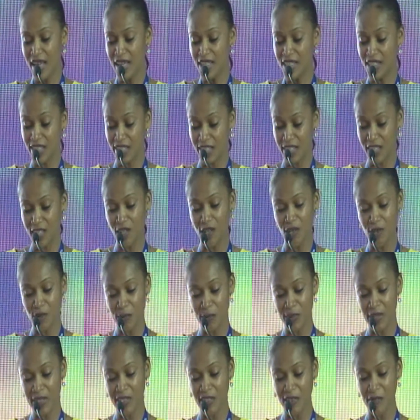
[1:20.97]
She's an
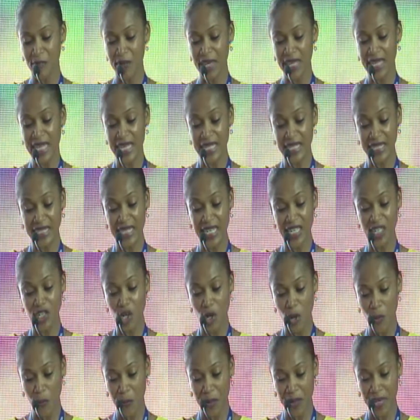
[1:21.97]
alumnus of McKinsey &
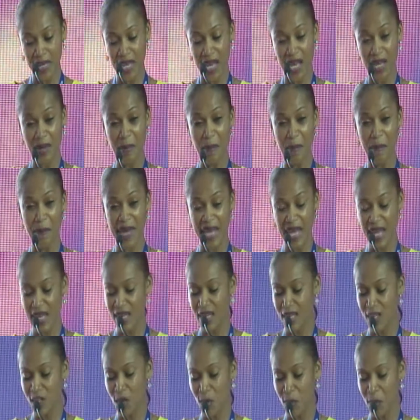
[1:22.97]
Company and
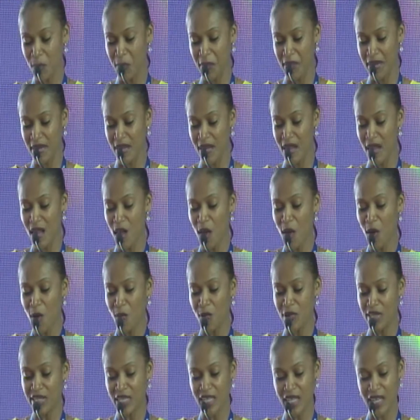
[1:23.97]
Bain & Company,
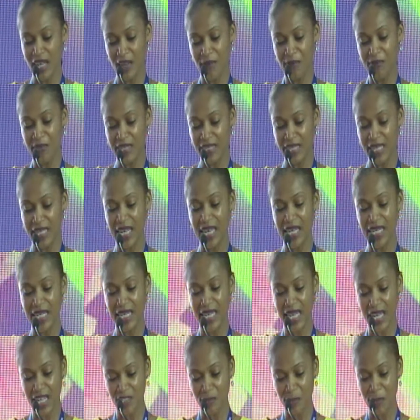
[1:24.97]
where she left as an
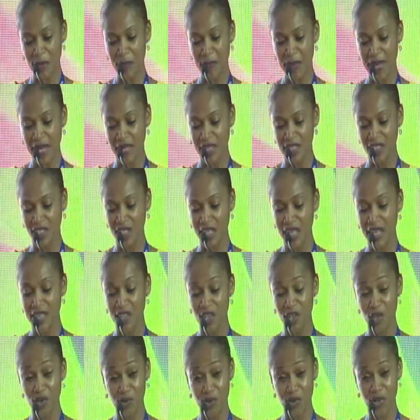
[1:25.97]
engagement manager in
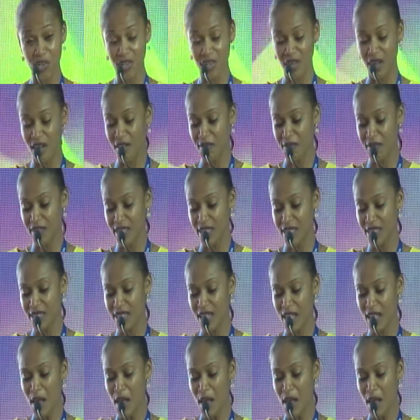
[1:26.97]
the New York office.